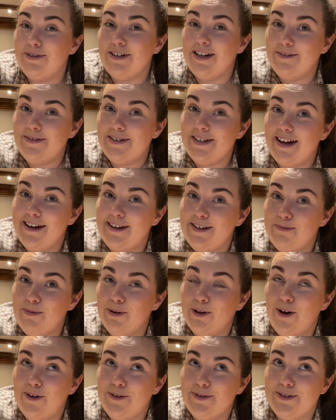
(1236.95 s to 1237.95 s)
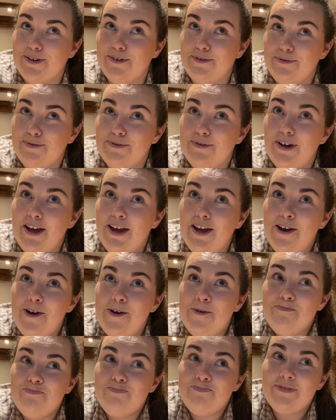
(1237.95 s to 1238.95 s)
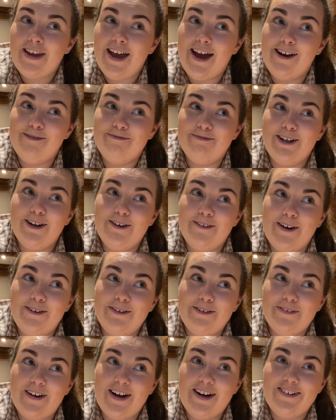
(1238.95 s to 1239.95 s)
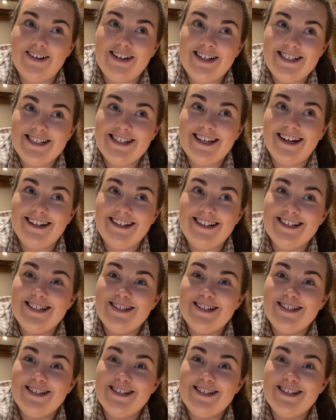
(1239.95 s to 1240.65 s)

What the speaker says: nowadays because of coronavirus, can you?